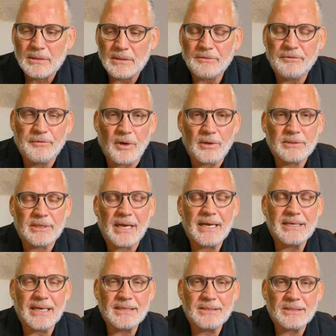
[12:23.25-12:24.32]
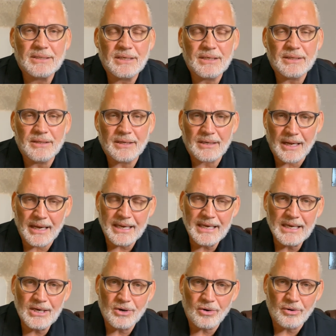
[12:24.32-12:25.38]
the false identity that our
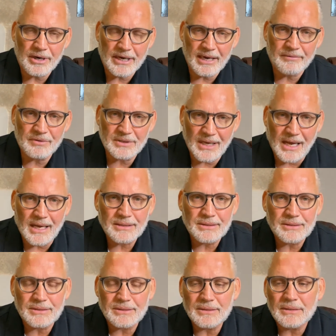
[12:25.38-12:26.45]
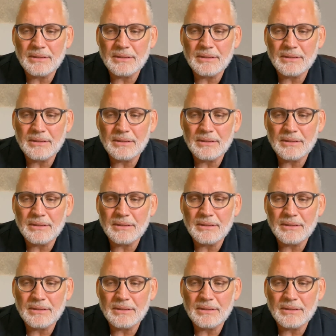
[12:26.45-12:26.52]
ego gives us,